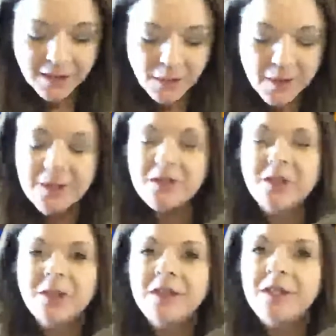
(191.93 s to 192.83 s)
The Lord
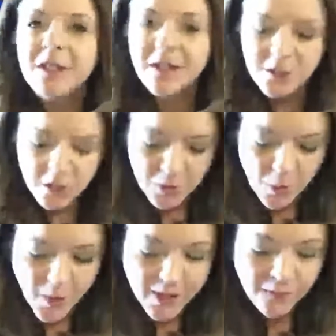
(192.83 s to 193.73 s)
is good to those
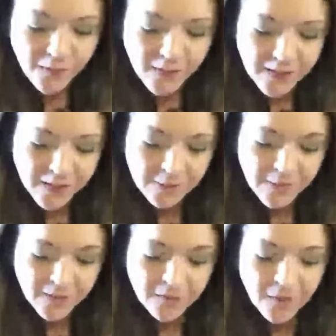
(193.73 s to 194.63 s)
who wait for
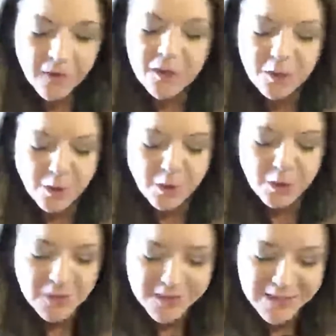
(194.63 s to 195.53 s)
him, for the
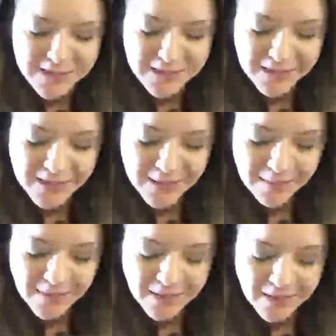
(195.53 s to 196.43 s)
soul who seeks
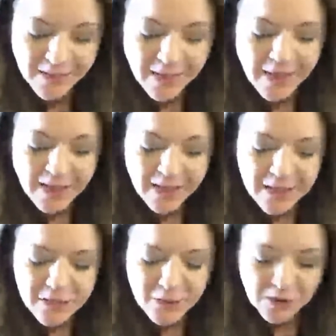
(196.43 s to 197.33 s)
him.
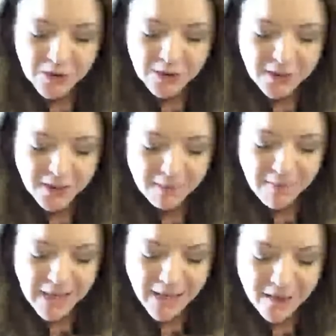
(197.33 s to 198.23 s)
It is good that a
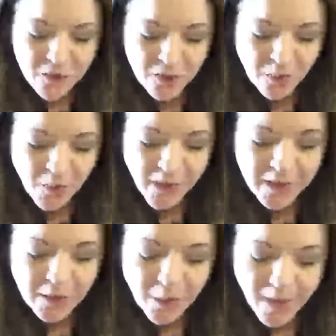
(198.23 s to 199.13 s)
man should
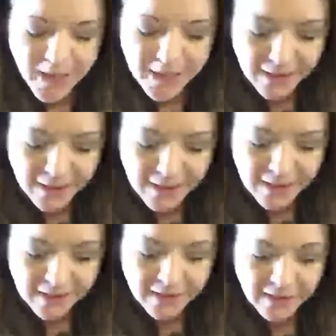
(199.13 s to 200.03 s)
wait
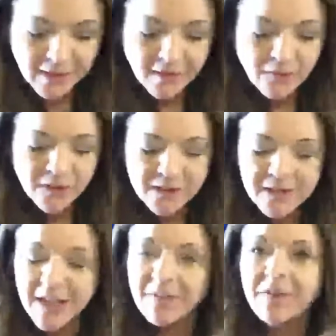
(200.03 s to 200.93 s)
quietly for
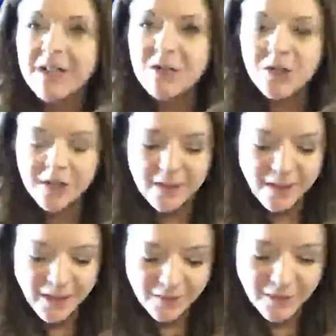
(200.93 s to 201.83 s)
the
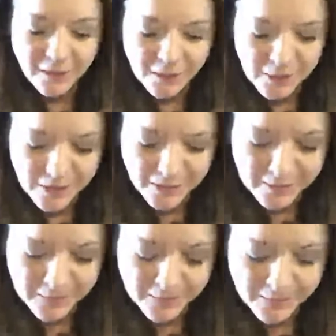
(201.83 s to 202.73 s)
salvation of the
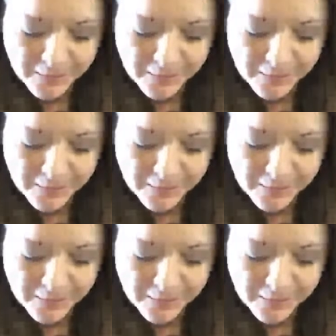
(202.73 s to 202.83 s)
Lord."